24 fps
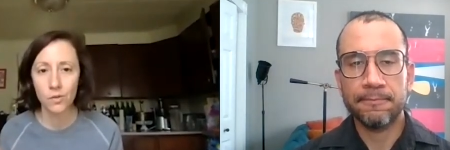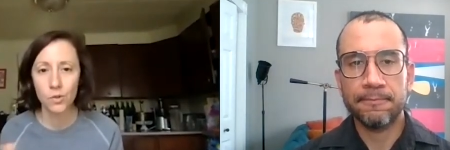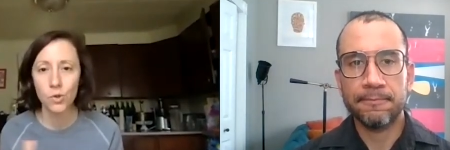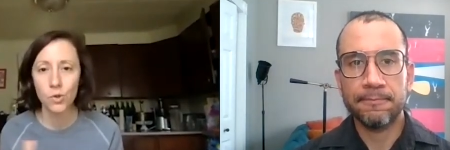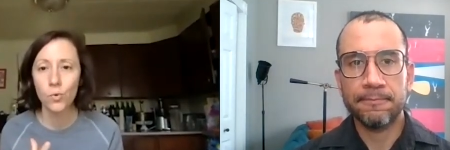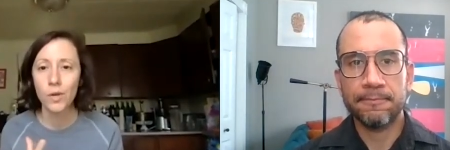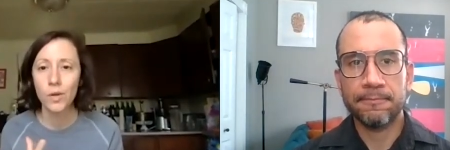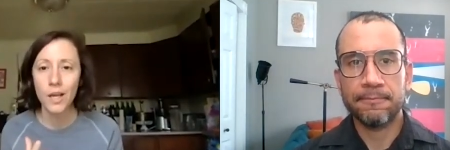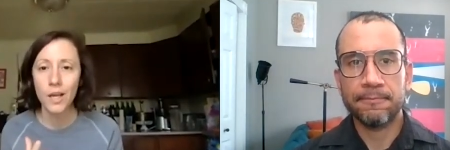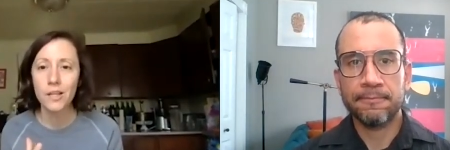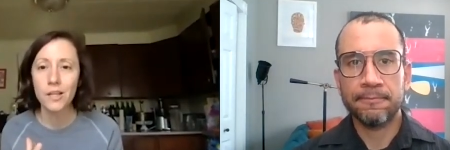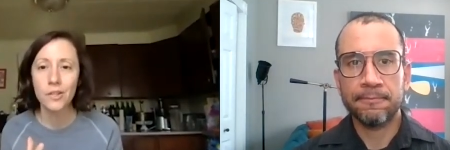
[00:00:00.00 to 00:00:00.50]

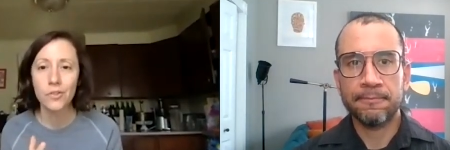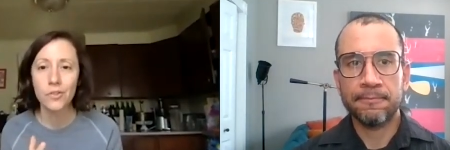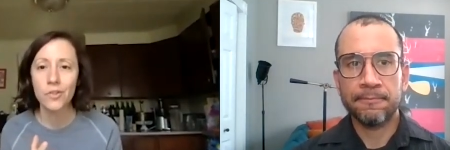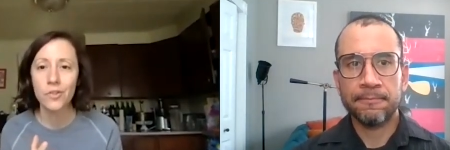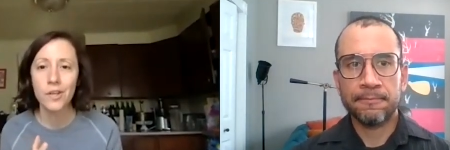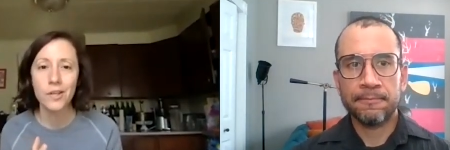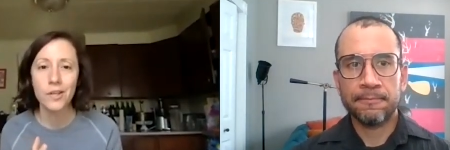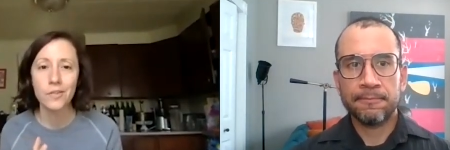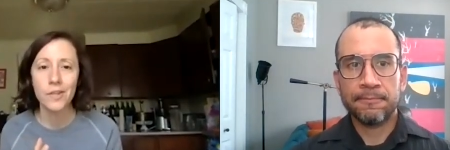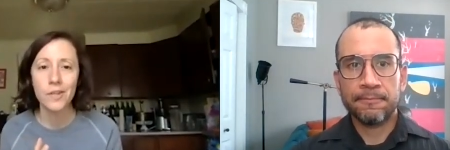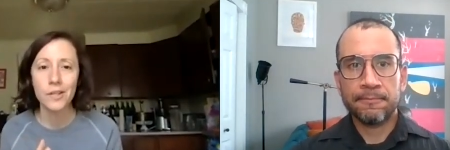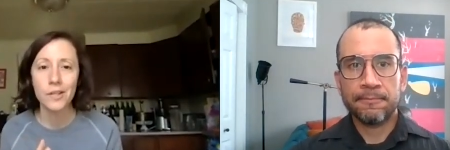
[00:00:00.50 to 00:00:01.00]
Speaker 1: doing
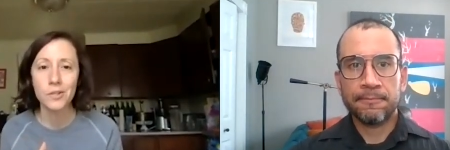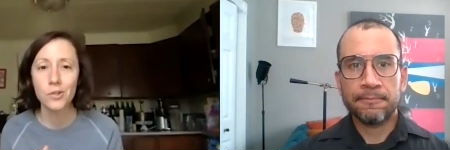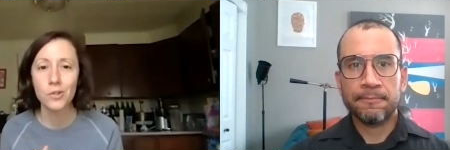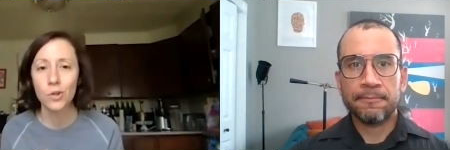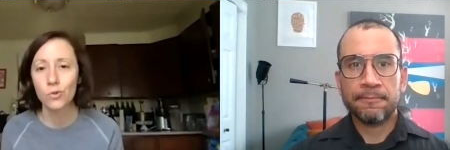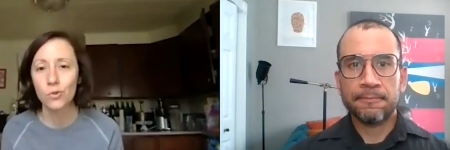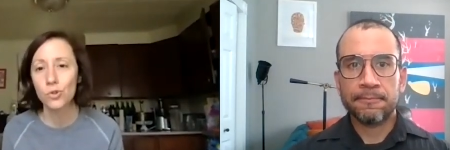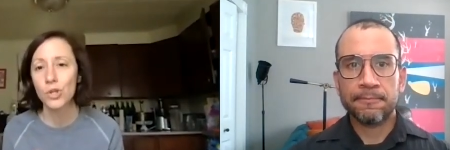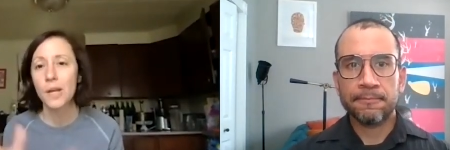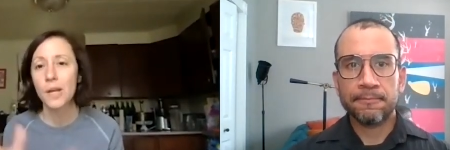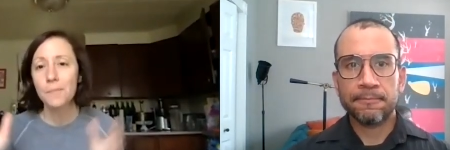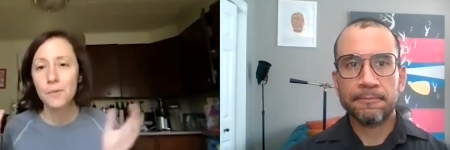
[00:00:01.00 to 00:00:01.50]
anything that's you
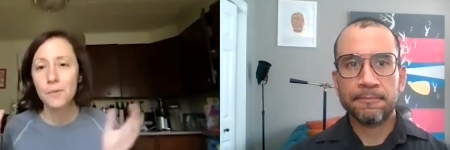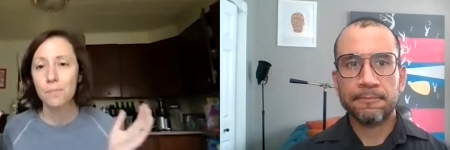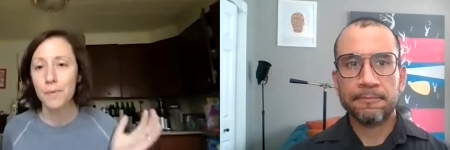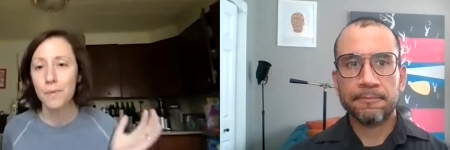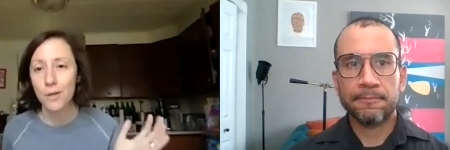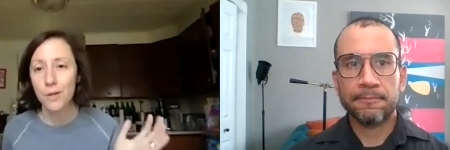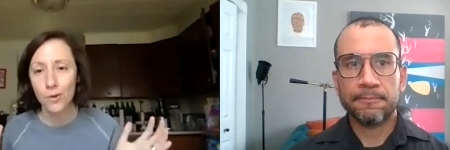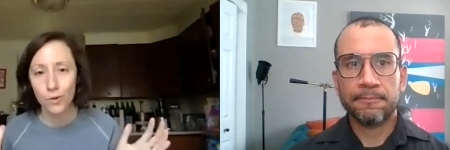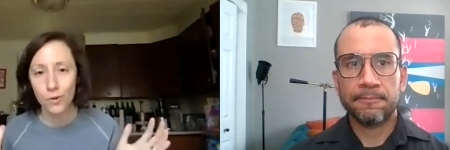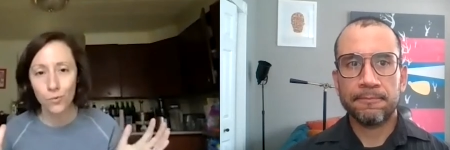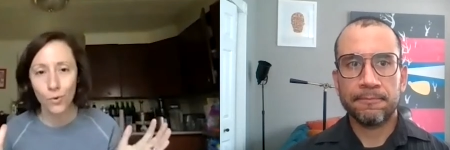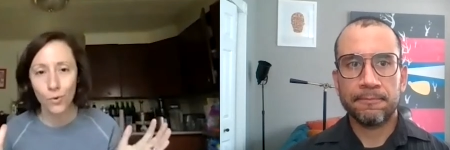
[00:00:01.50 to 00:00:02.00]
know james
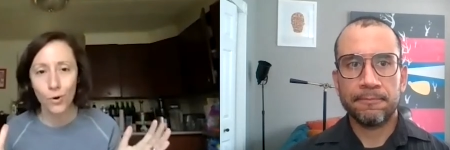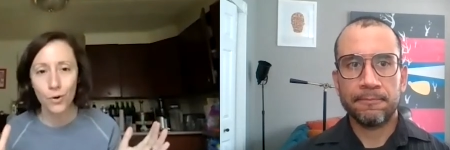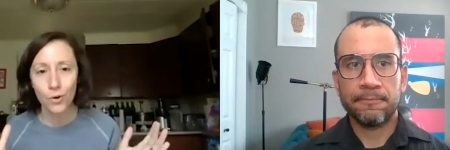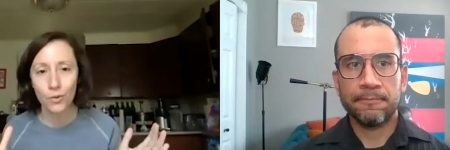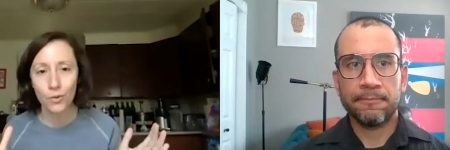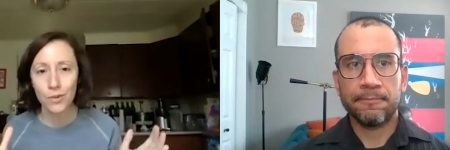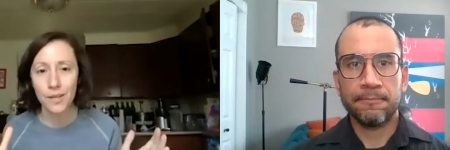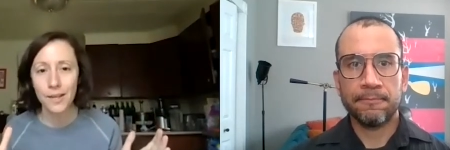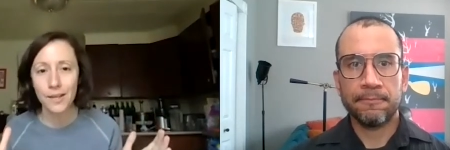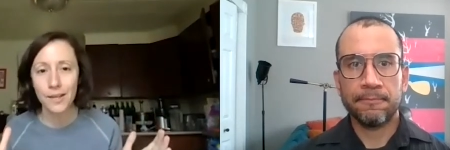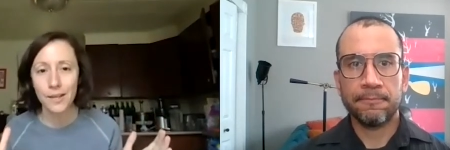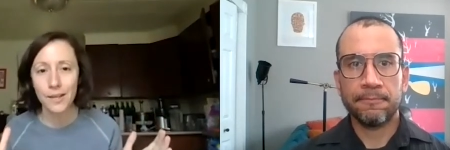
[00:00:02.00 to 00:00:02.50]
beard
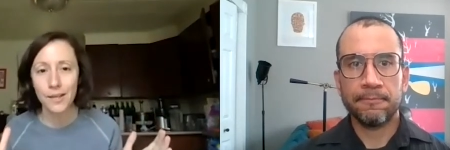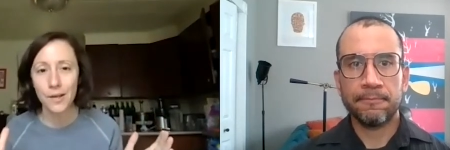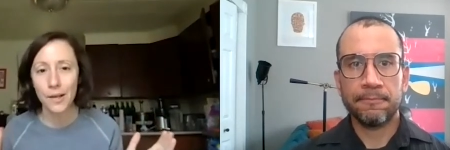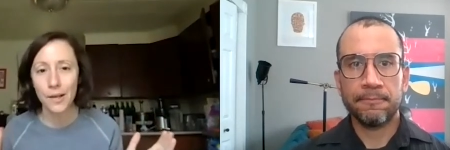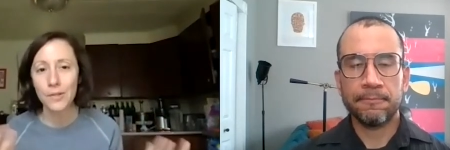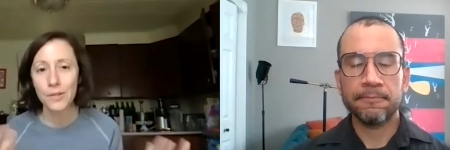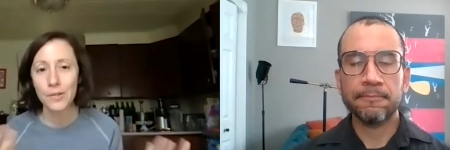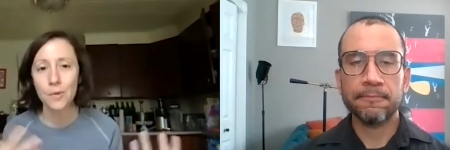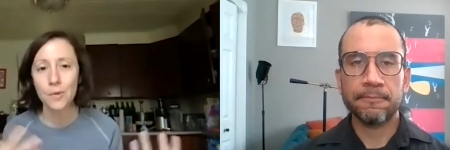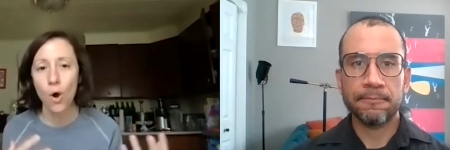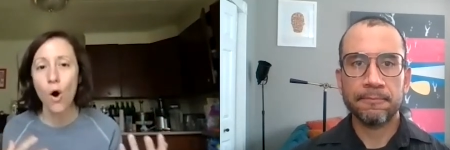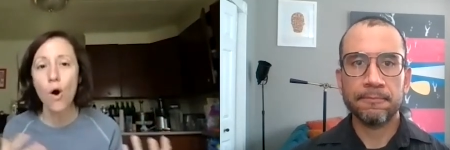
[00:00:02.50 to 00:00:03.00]
worthy
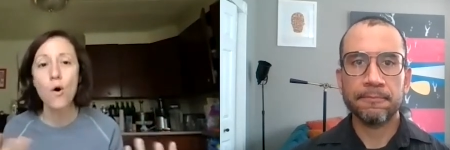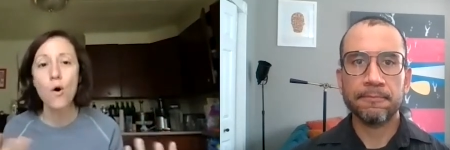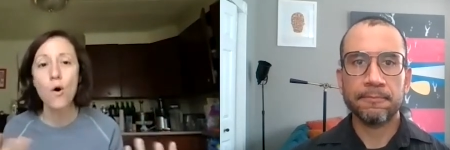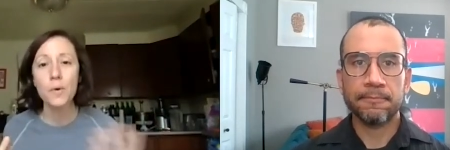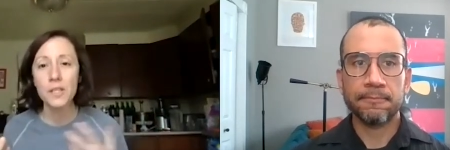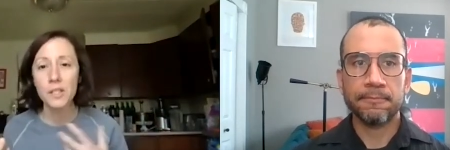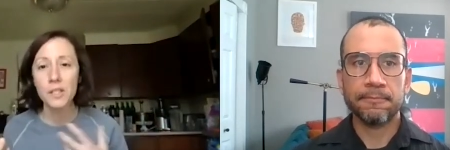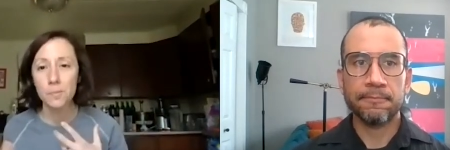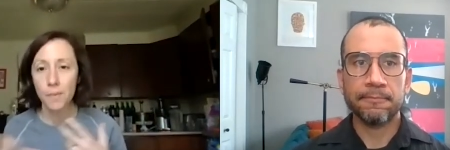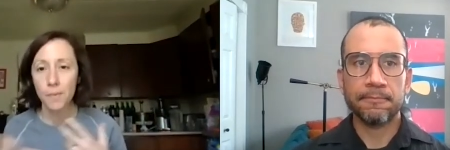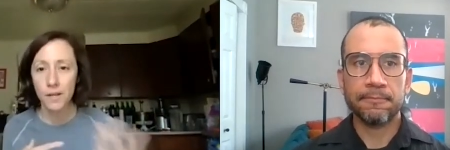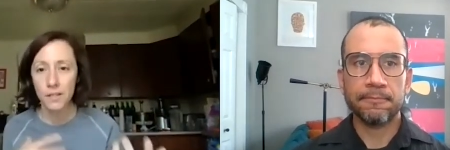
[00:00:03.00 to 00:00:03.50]
it's
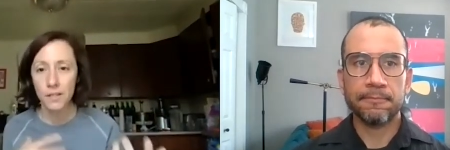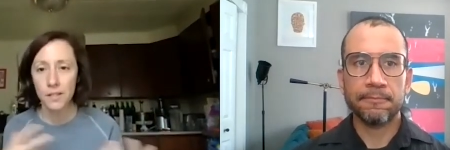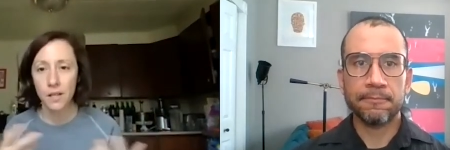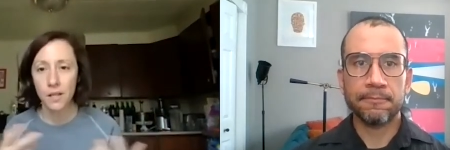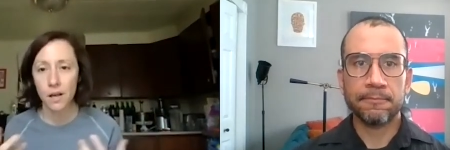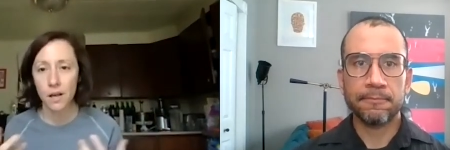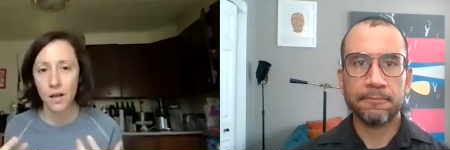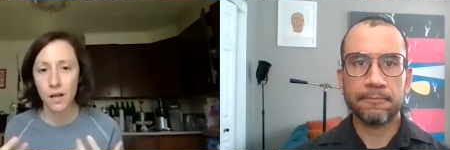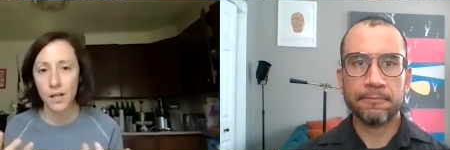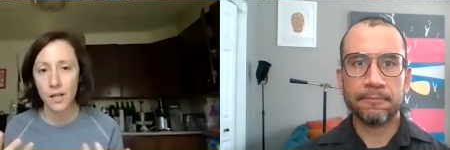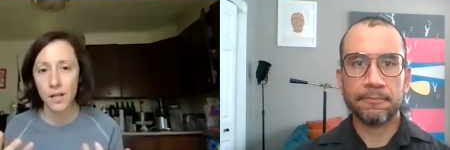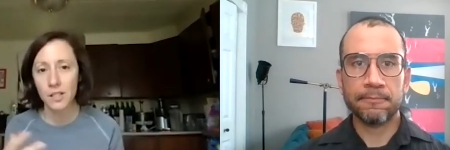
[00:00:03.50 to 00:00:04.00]
always been to
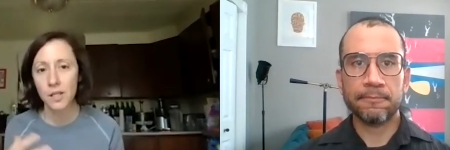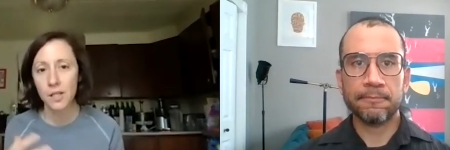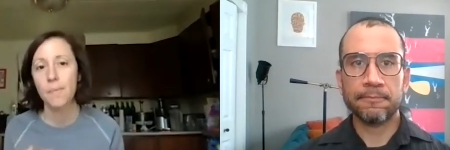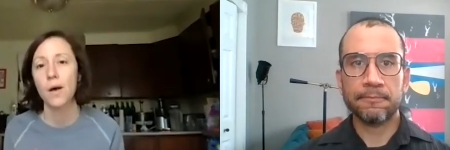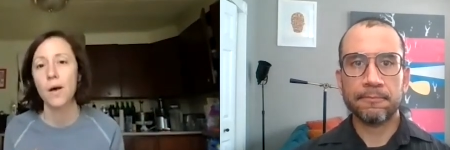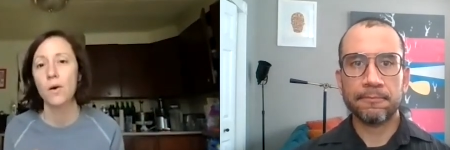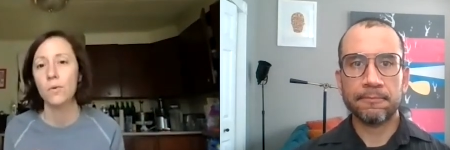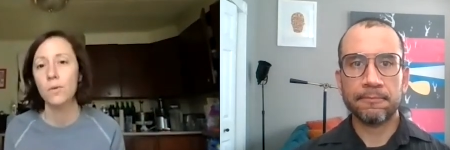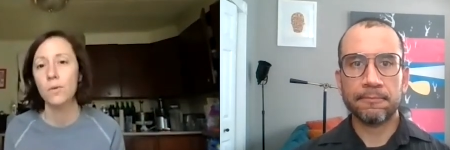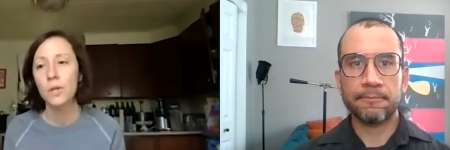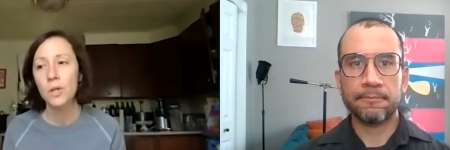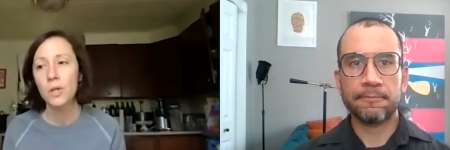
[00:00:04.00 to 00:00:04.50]
us
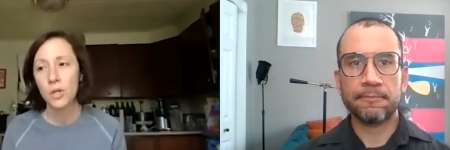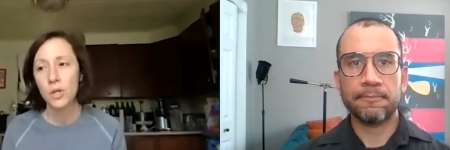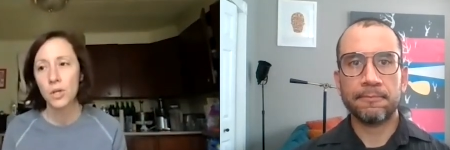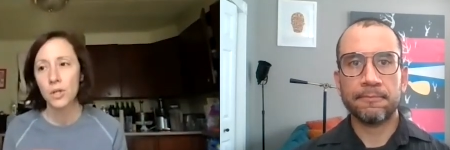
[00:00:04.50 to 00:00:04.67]
about